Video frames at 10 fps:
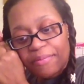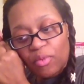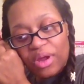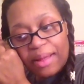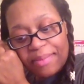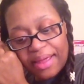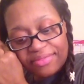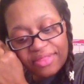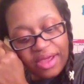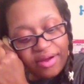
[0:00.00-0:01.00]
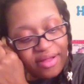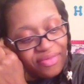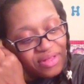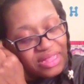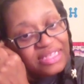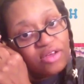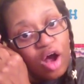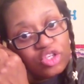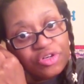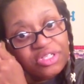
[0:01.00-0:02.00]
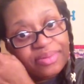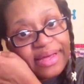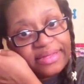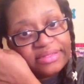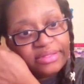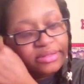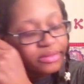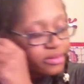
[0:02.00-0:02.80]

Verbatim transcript: when I'm not there. I think that's called trespassing.